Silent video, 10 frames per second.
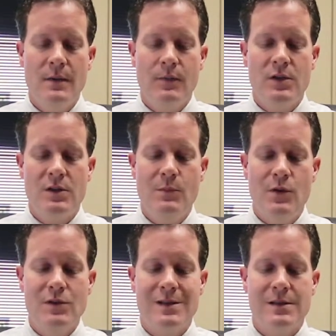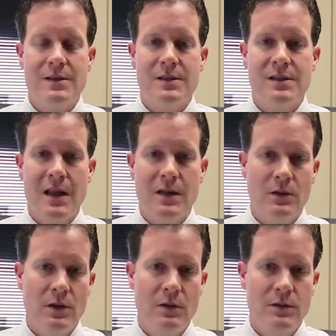This can be used as a
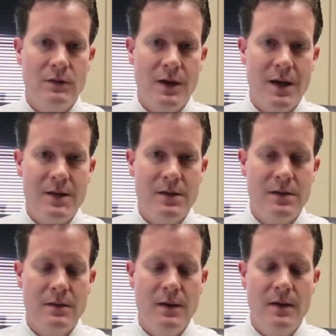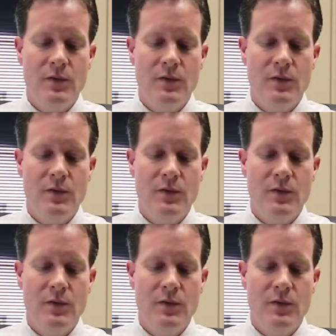standalone device.